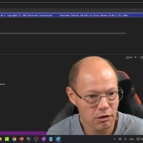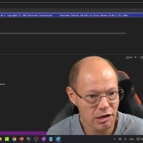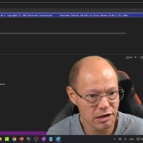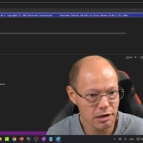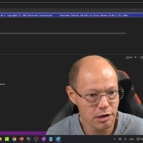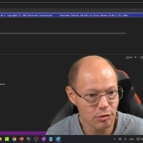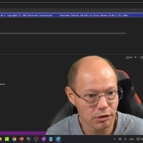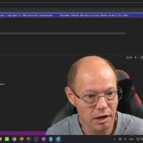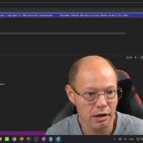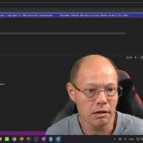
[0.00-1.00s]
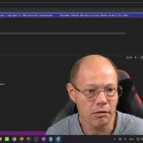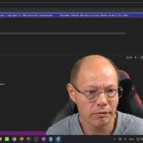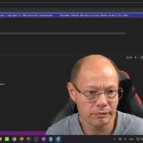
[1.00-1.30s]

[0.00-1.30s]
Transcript: CU10.